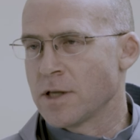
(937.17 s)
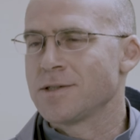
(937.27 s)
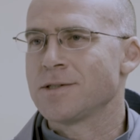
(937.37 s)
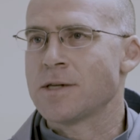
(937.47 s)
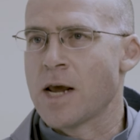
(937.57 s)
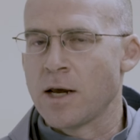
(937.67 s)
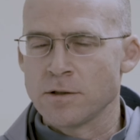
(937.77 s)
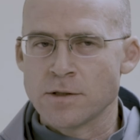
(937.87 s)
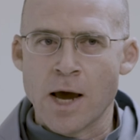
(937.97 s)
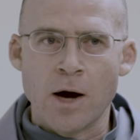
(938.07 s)
that
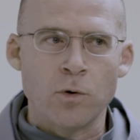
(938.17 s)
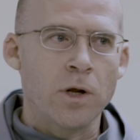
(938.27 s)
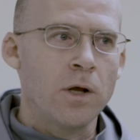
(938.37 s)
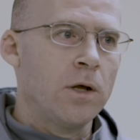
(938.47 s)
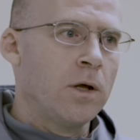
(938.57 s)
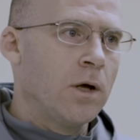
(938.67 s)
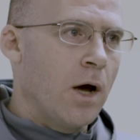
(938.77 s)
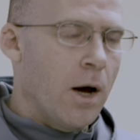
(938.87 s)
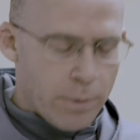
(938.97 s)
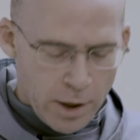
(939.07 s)
stands out
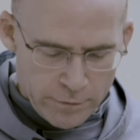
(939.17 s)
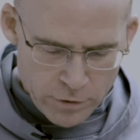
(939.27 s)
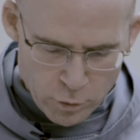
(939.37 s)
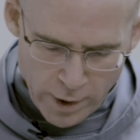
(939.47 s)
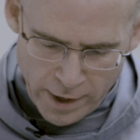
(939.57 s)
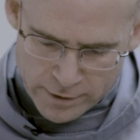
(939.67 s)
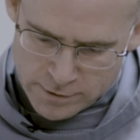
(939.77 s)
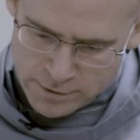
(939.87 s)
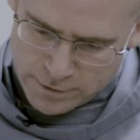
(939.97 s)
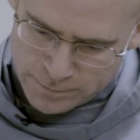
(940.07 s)
above the
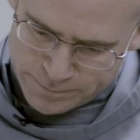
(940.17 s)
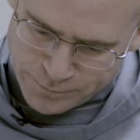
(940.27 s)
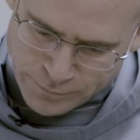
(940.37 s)
rest.